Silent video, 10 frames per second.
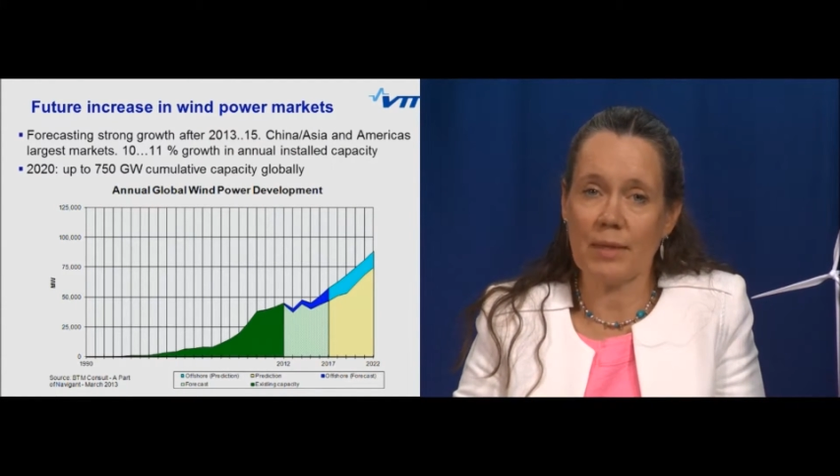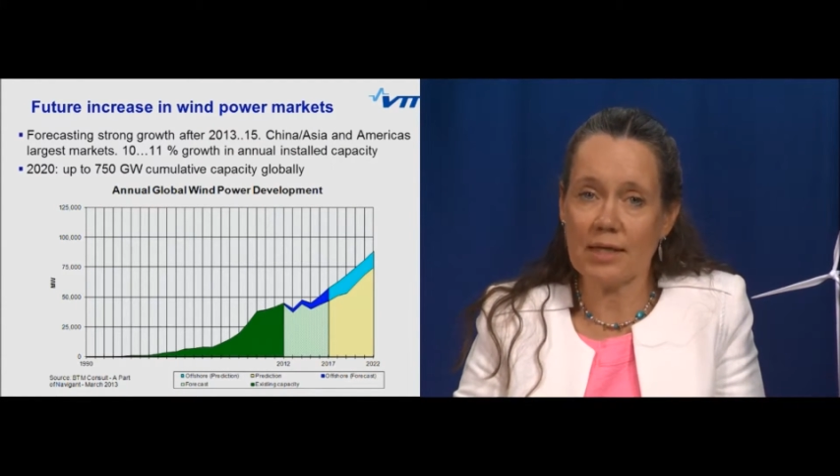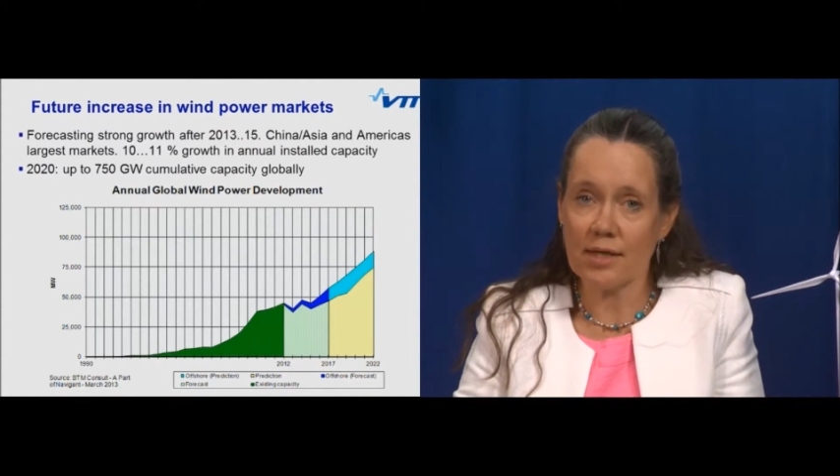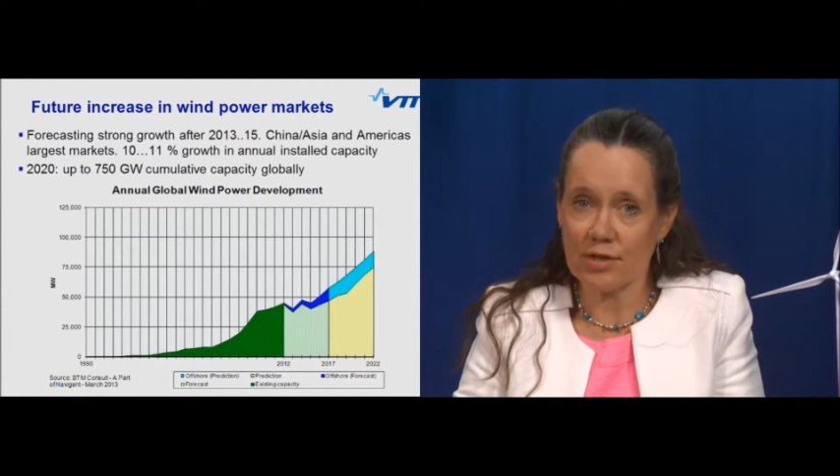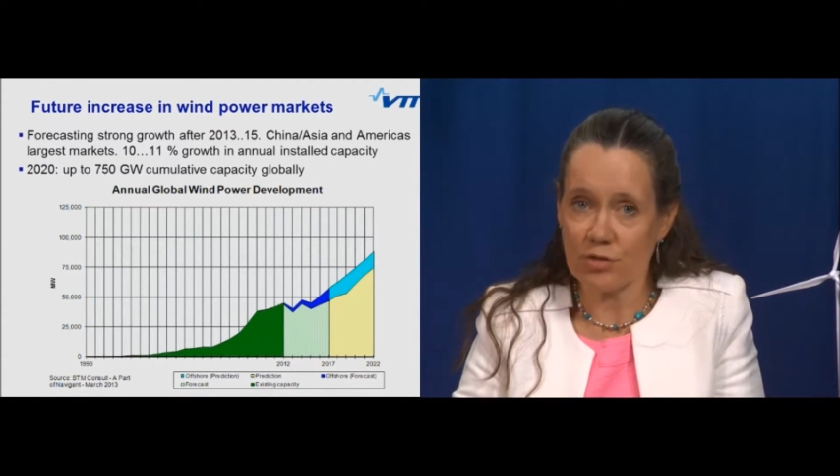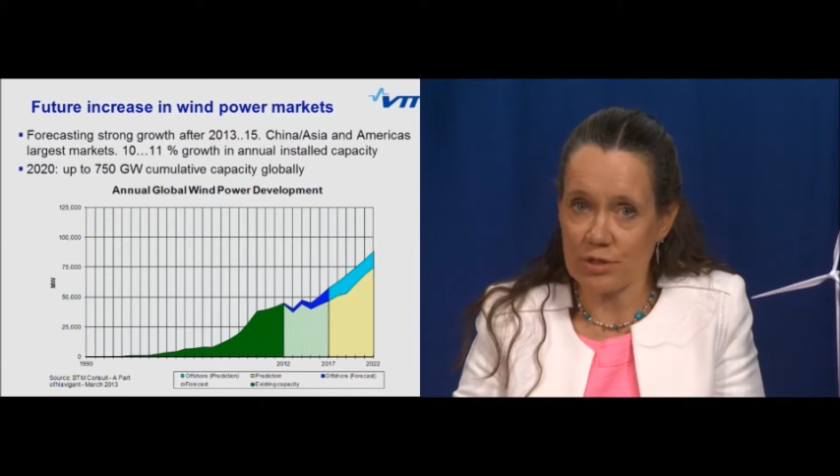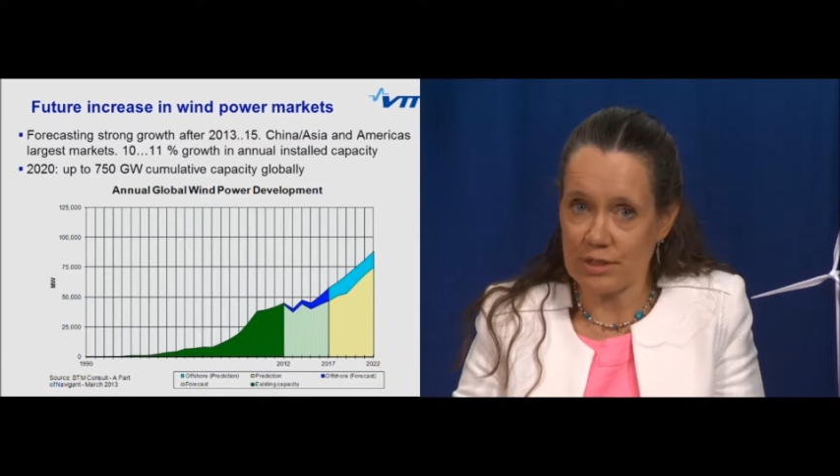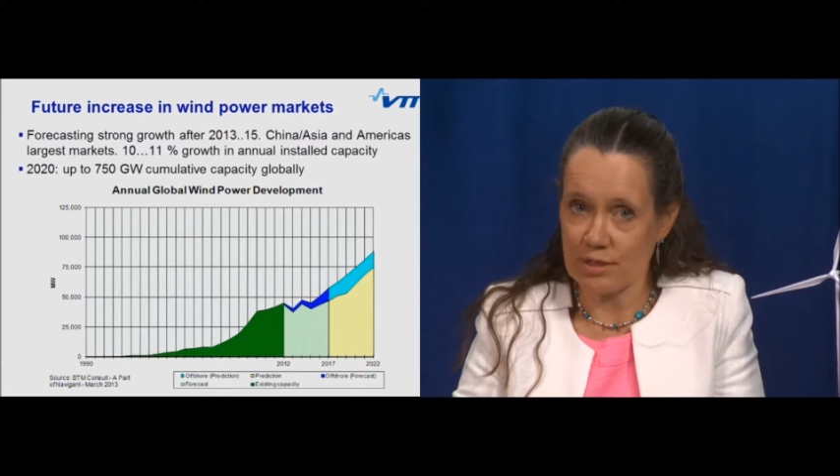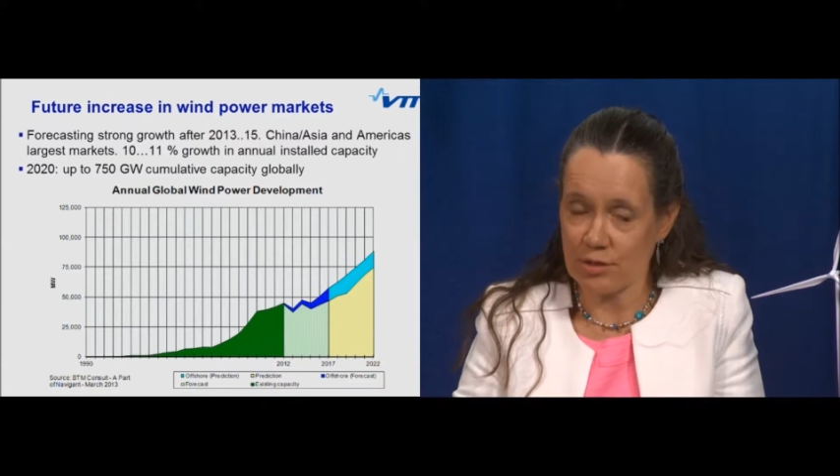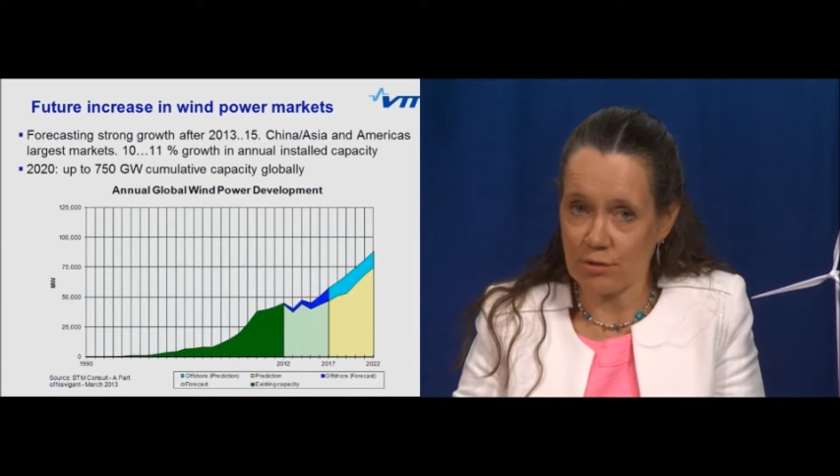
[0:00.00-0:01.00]
many
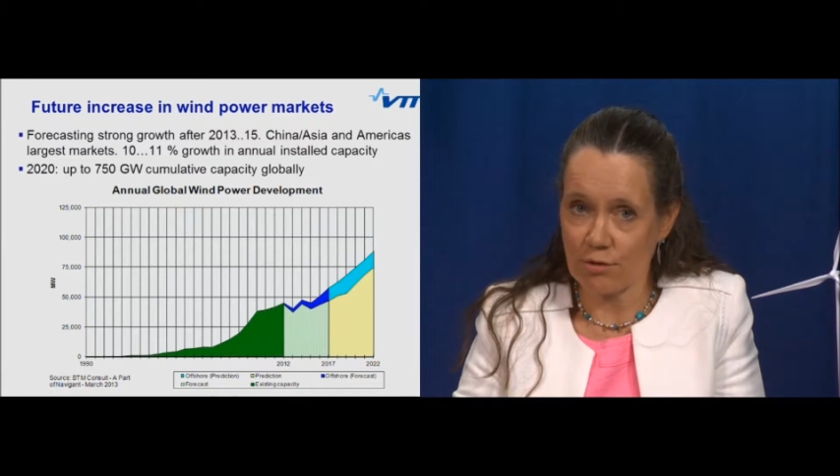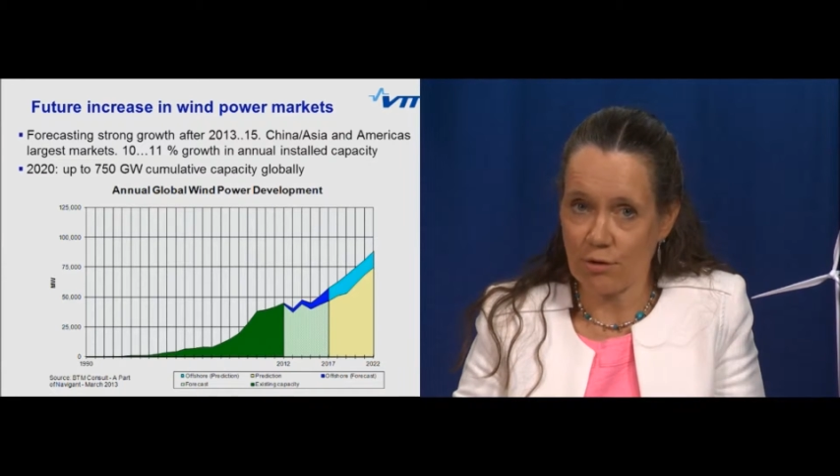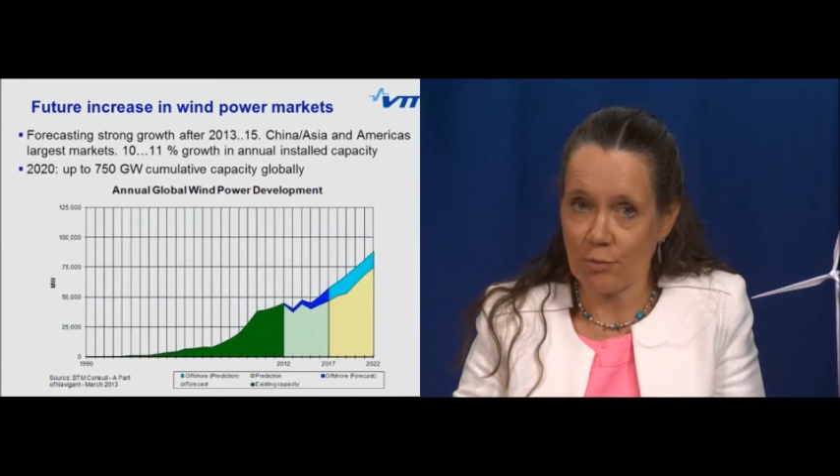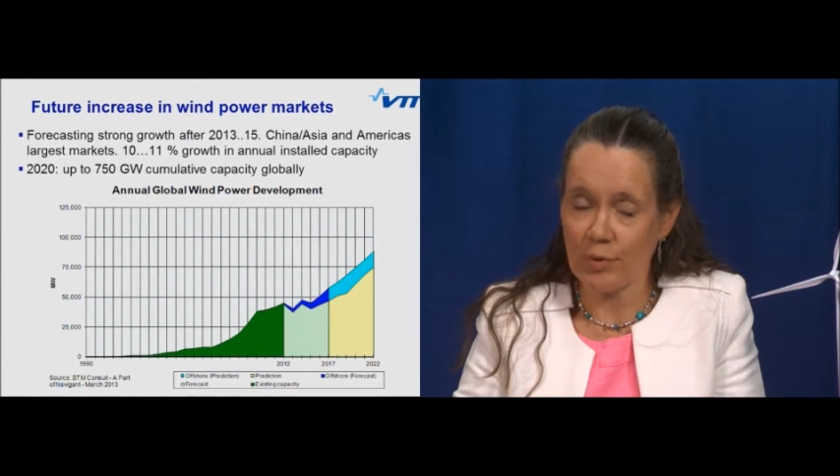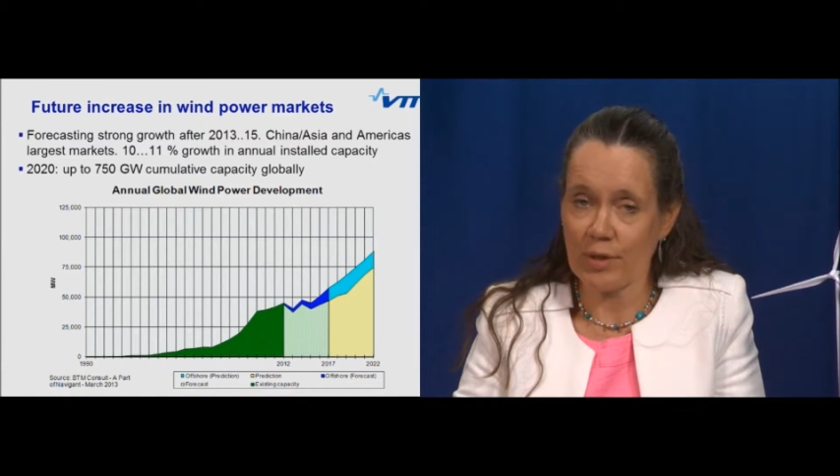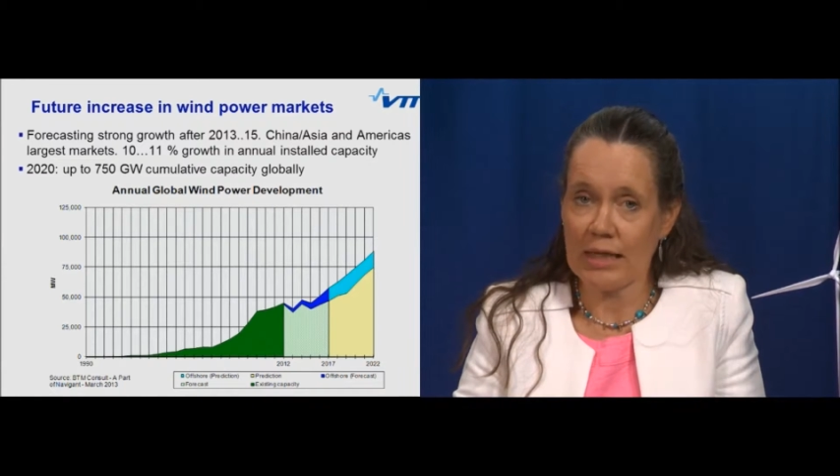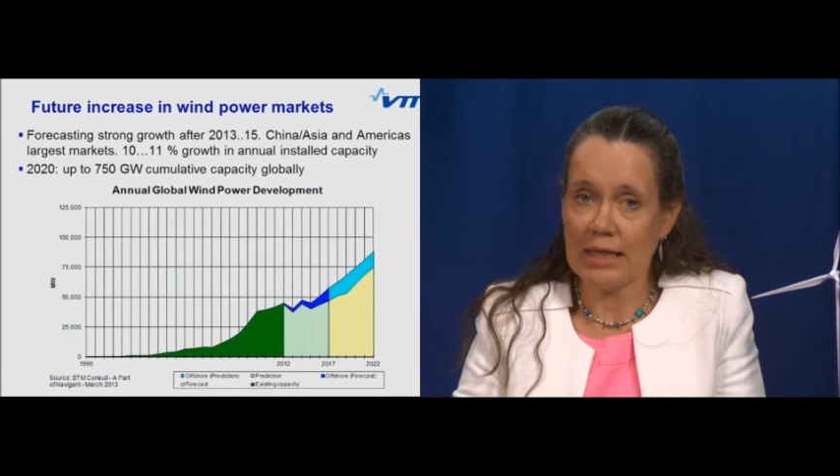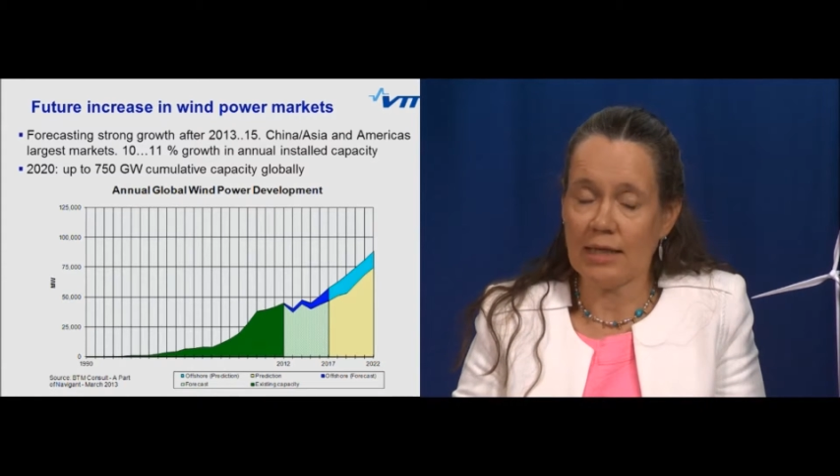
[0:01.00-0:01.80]
countries in Europe